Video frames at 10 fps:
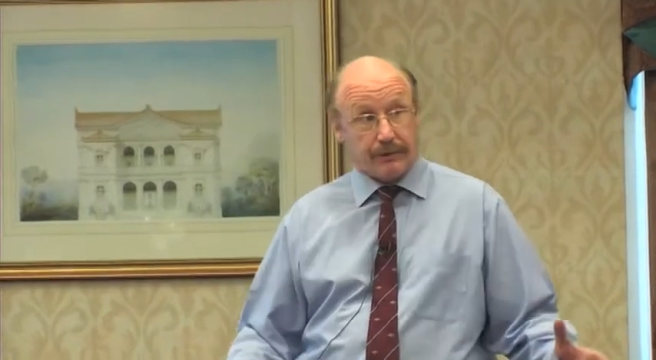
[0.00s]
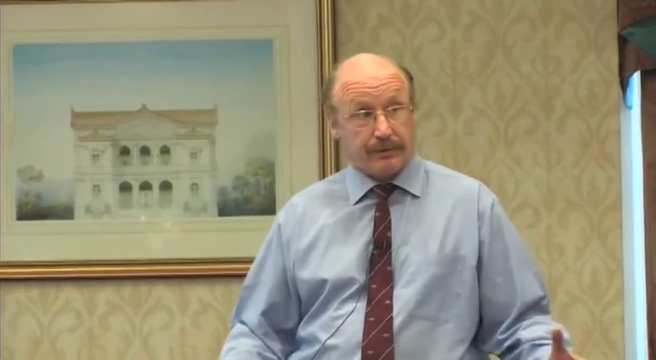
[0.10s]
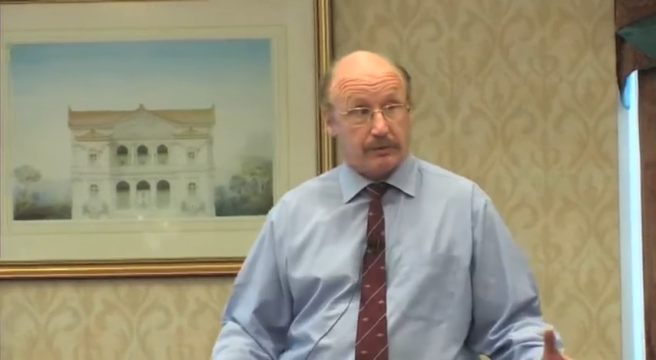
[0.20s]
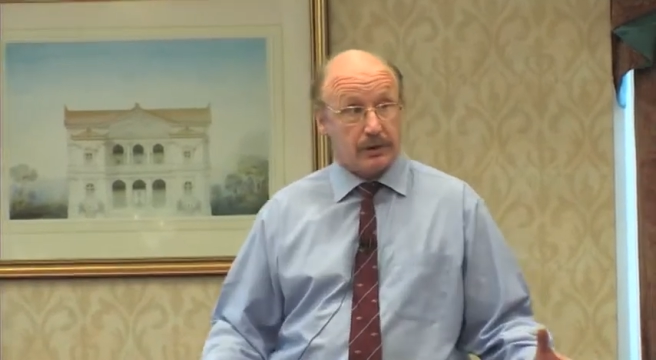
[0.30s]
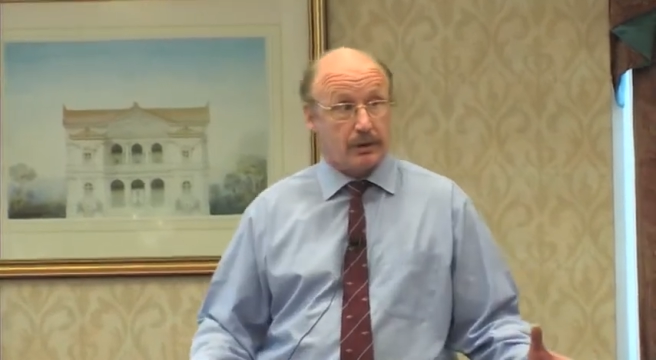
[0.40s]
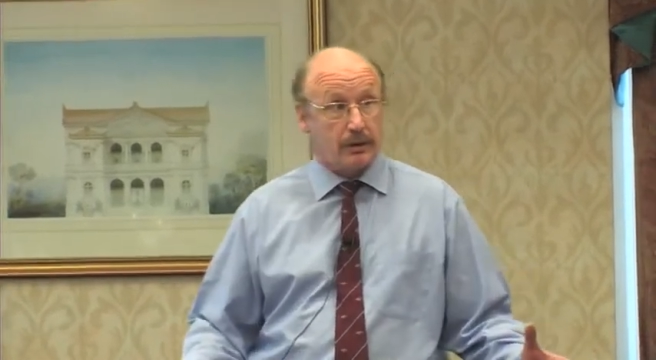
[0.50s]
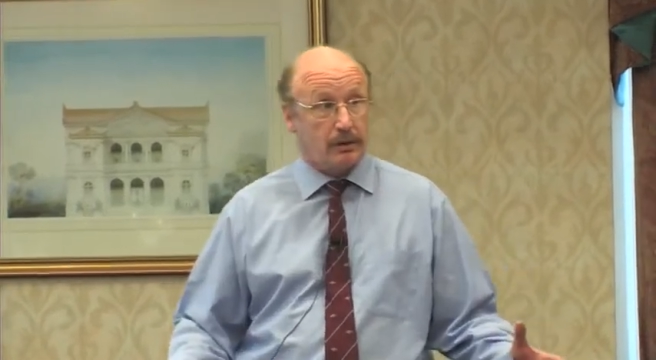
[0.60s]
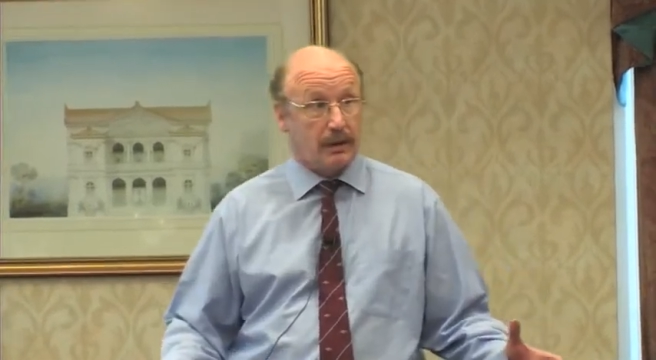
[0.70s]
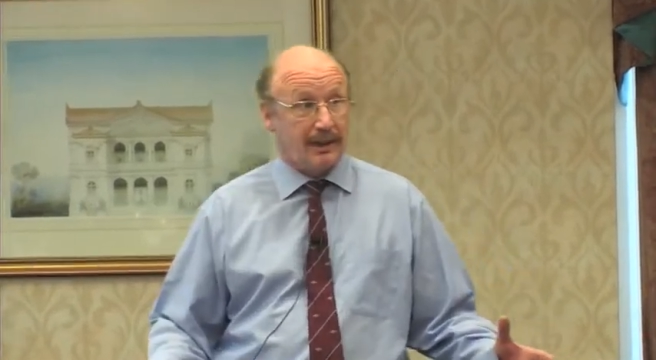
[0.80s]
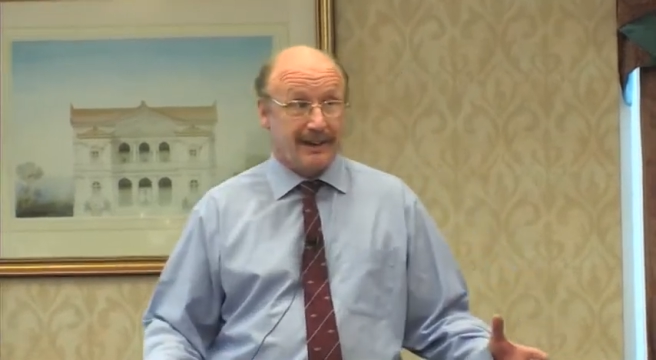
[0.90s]
from
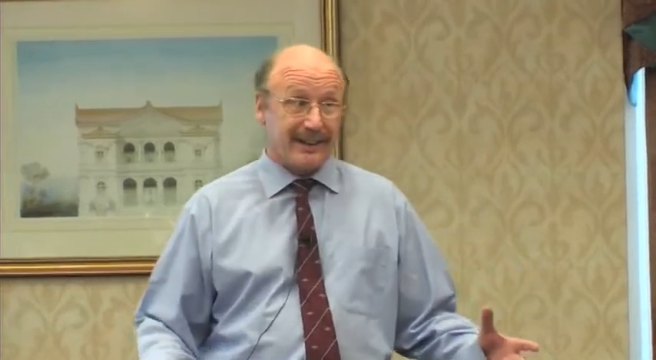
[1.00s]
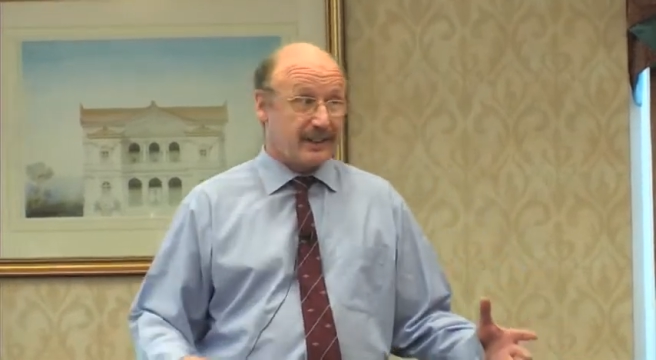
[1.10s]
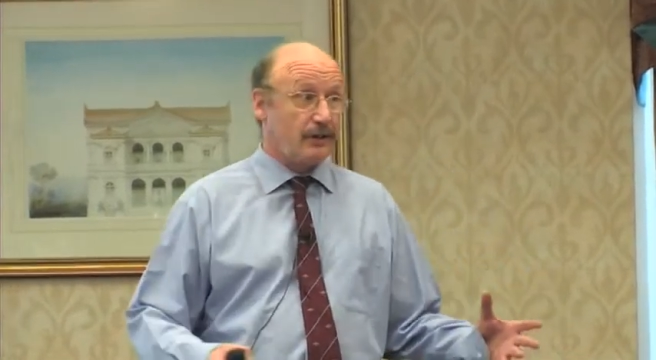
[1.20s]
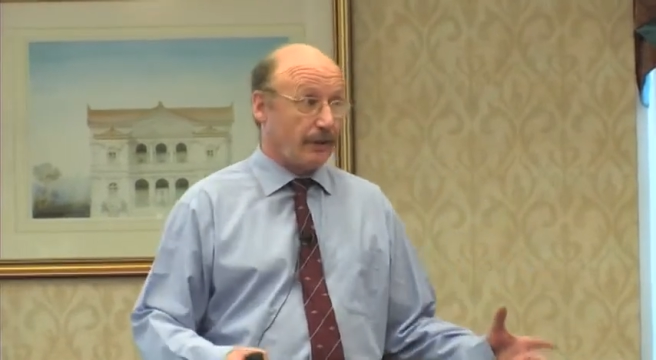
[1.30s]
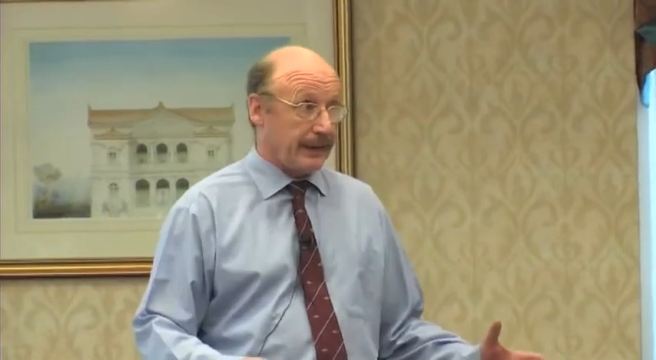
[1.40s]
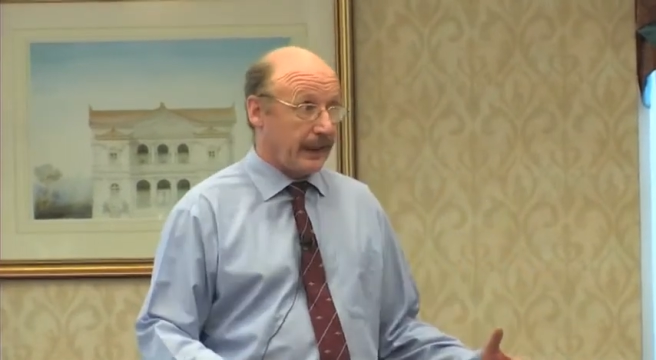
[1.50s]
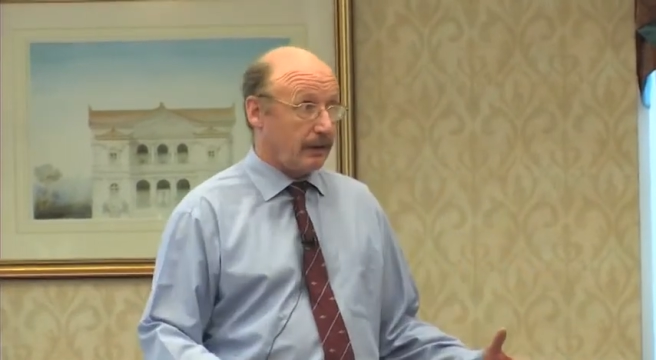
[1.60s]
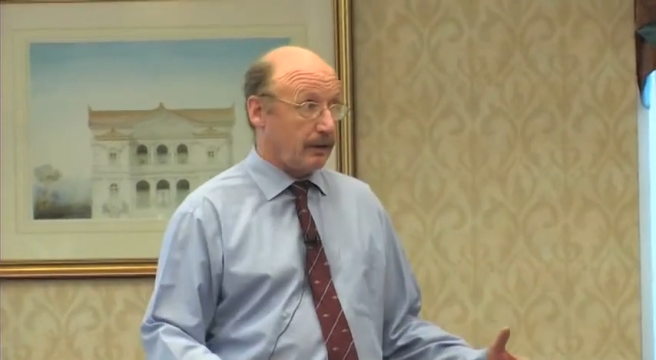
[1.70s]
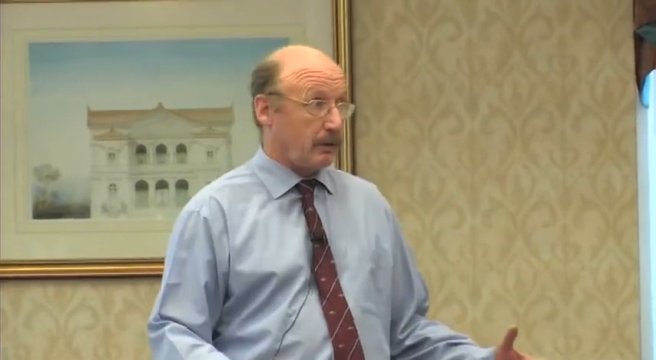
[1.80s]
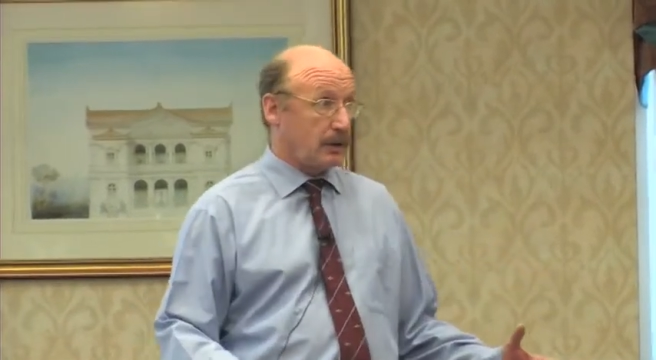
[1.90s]
school, it's not the end
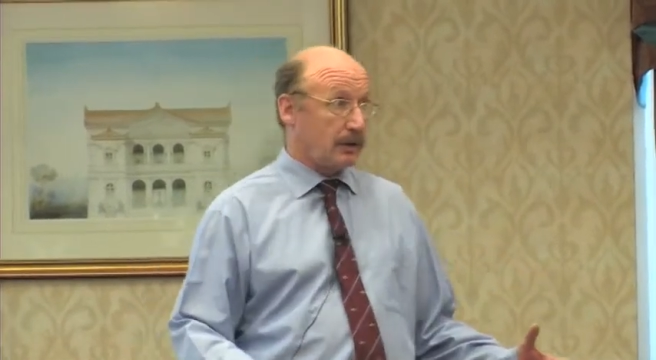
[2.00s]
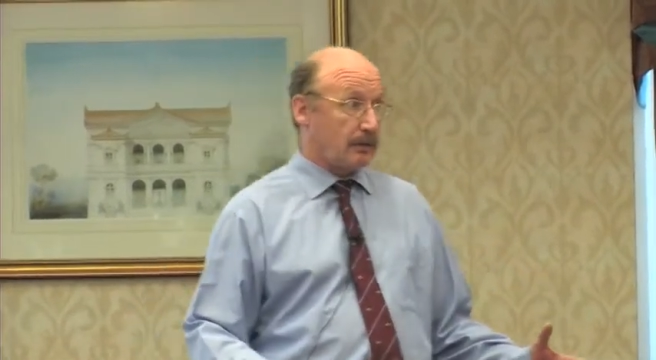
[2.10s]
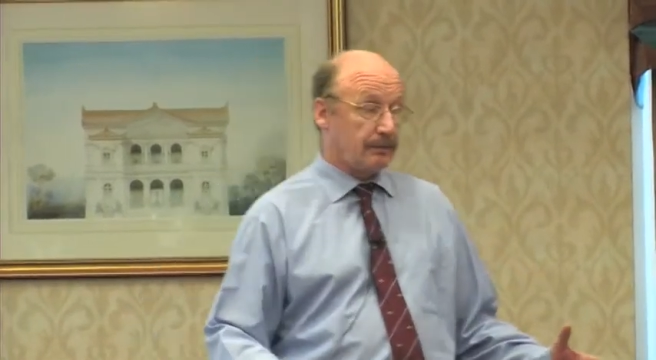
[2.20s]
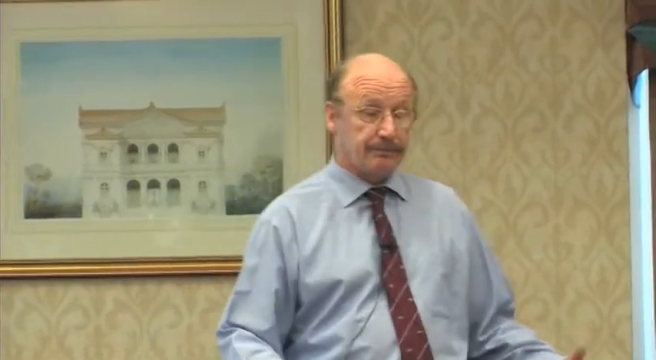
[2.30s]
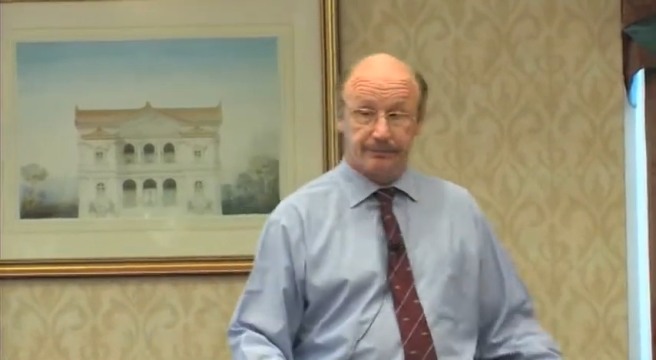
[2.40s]
of the world.